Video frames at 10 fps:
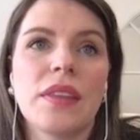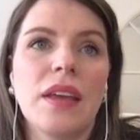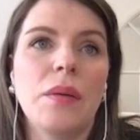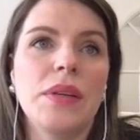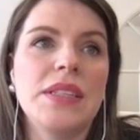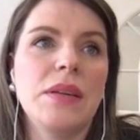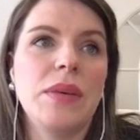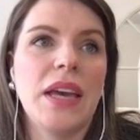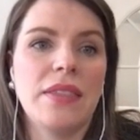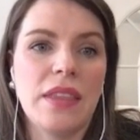And we see we
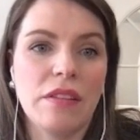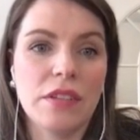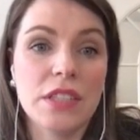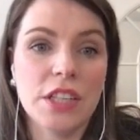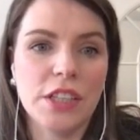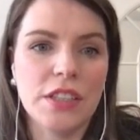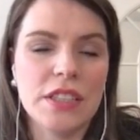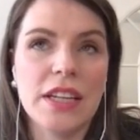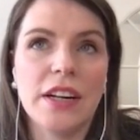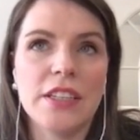get that
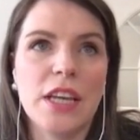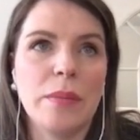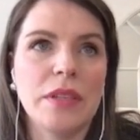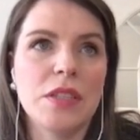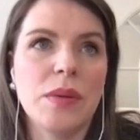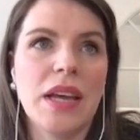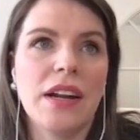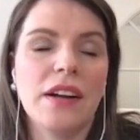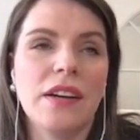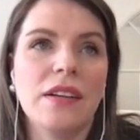returned in our table. So we get
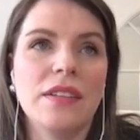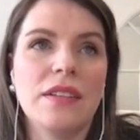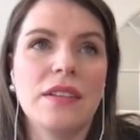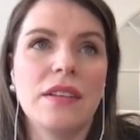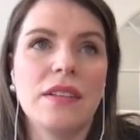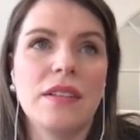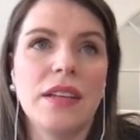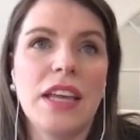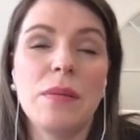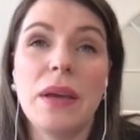our
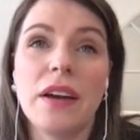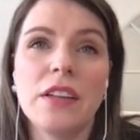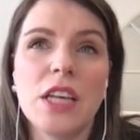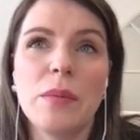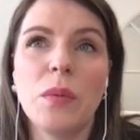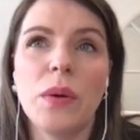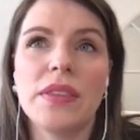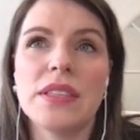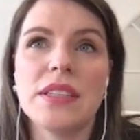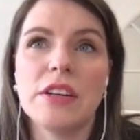KDB AI table with
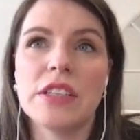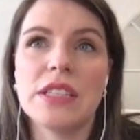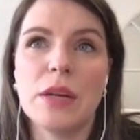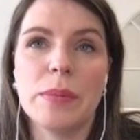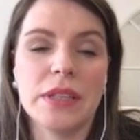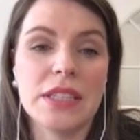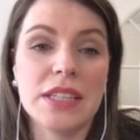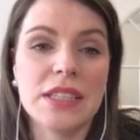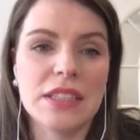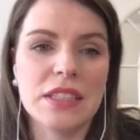this nearest neighbor
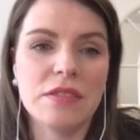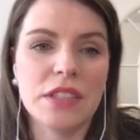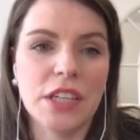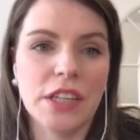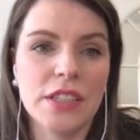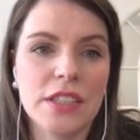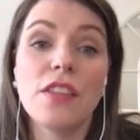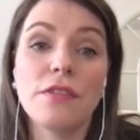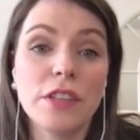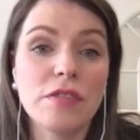distance returned.
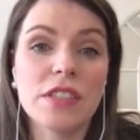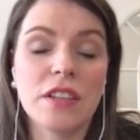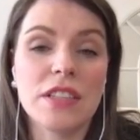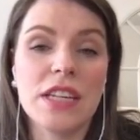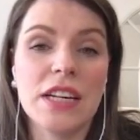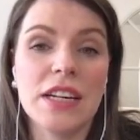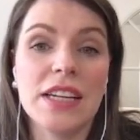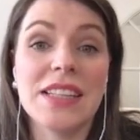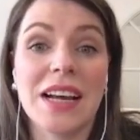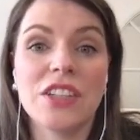The first result here
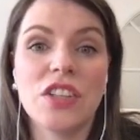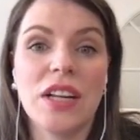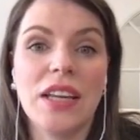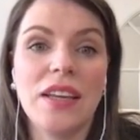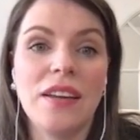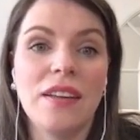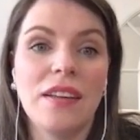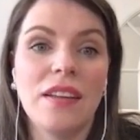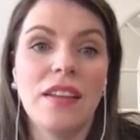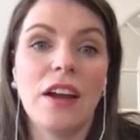is actually
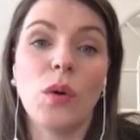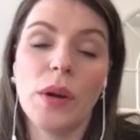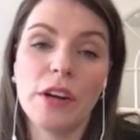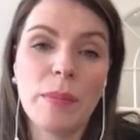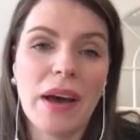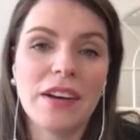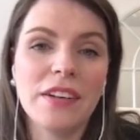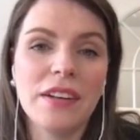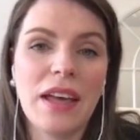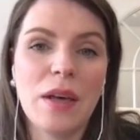our query
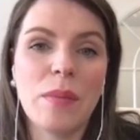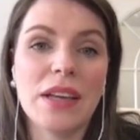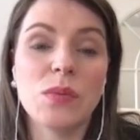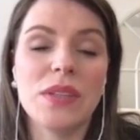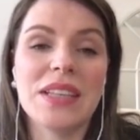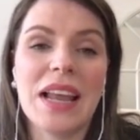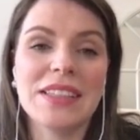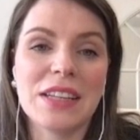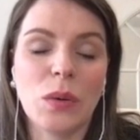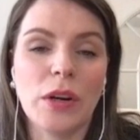pattern. Um, as we
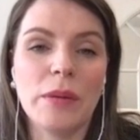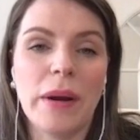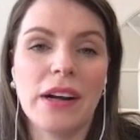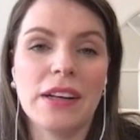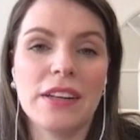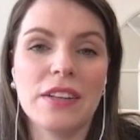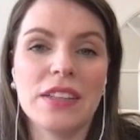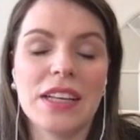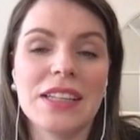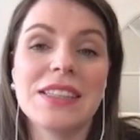selected a query pattern
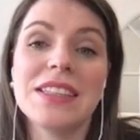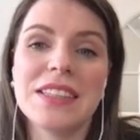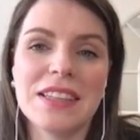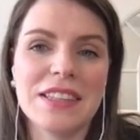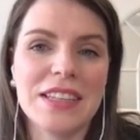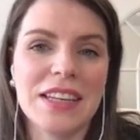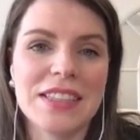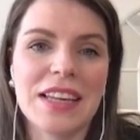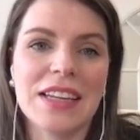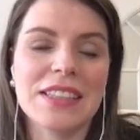that existed in the data
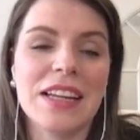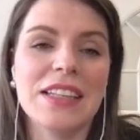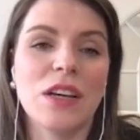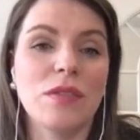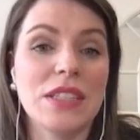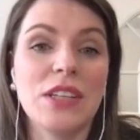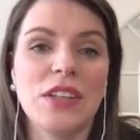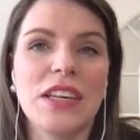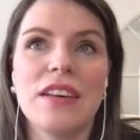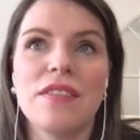set, it's obviously going
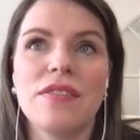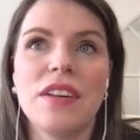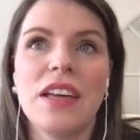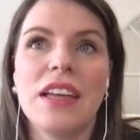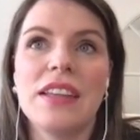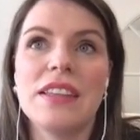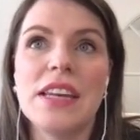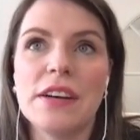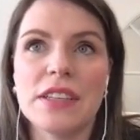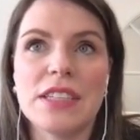to give
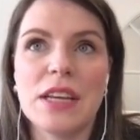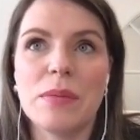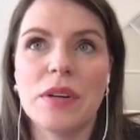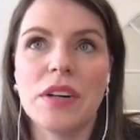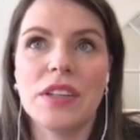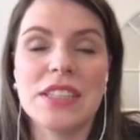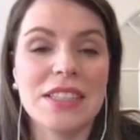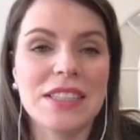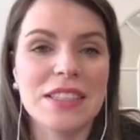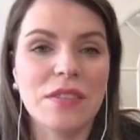nearest neighbor
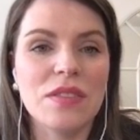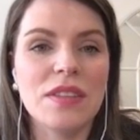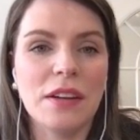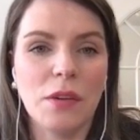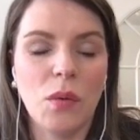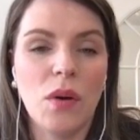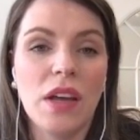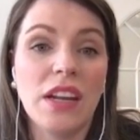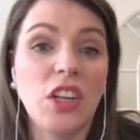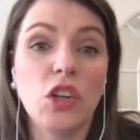distance of zero.
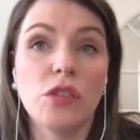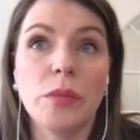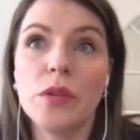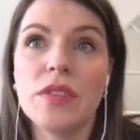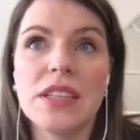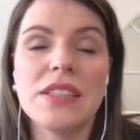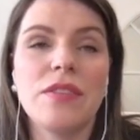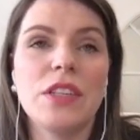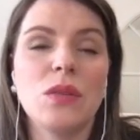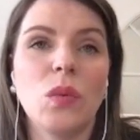Now you could remove this if
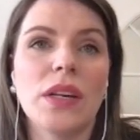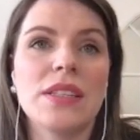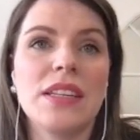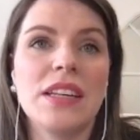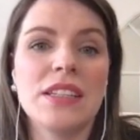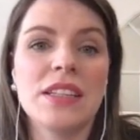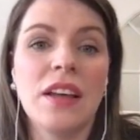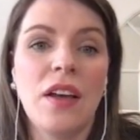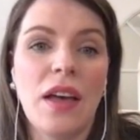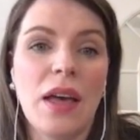you didn't want to see it.
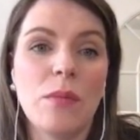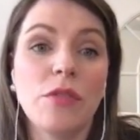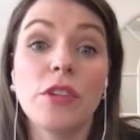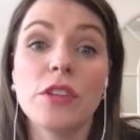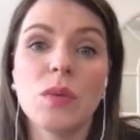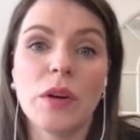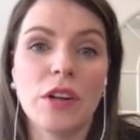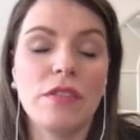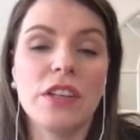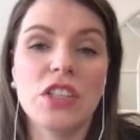Um, for us, we're
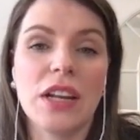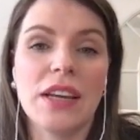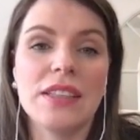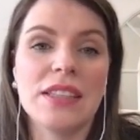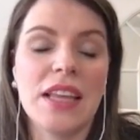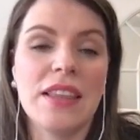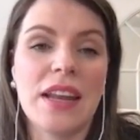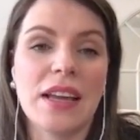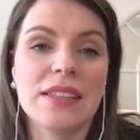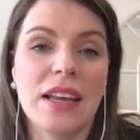going to visualize in the
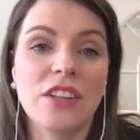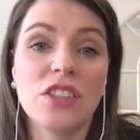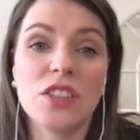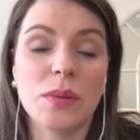next section.